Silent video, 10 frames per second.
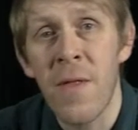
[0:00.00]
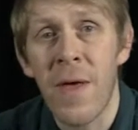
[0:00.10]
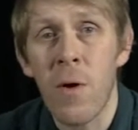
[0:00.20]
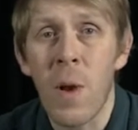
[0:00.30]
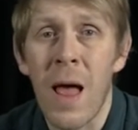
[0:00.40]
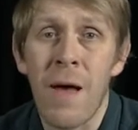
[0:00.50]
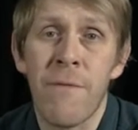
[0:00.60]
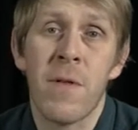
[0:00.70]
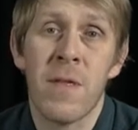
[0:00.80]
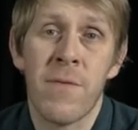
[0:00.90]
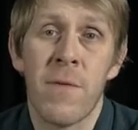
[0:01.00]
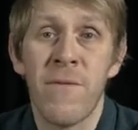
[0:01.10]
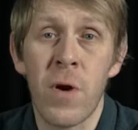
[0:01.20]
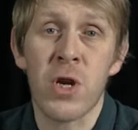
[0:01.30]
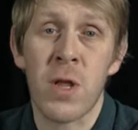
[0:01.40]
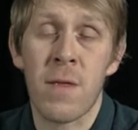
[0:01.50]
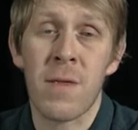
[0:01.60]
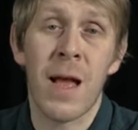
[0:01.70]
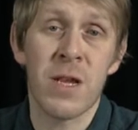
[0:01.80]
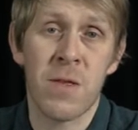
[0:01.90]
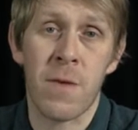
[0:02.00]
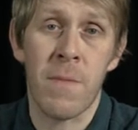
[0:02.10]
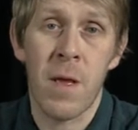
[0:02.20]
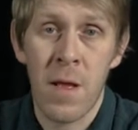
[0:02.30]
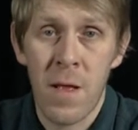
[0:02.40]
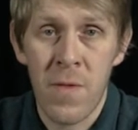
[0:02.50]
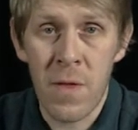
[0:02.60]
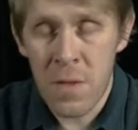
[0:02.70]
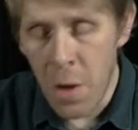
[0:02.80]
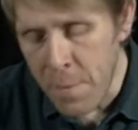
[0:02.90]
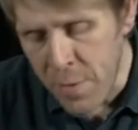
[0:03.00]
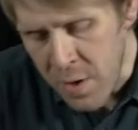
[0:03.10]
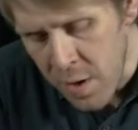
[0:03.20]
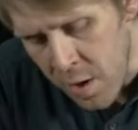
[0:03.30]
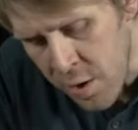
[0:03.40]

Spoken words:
They all have different functions attached to them. This top button